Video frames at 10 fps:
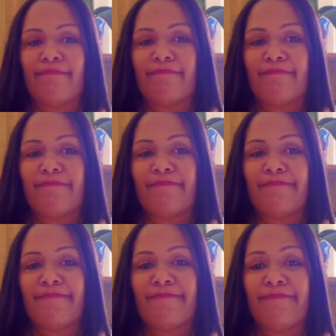
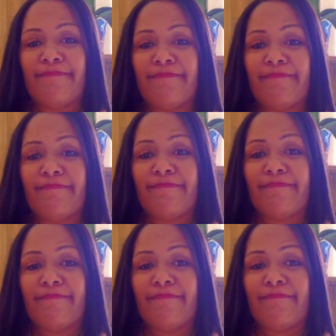
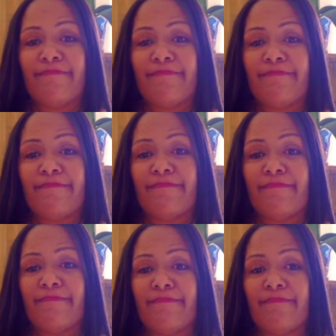
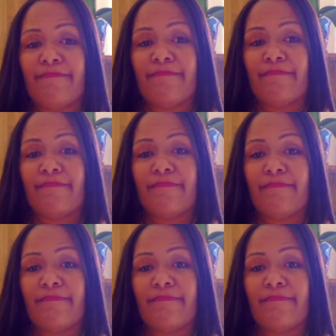[no speech]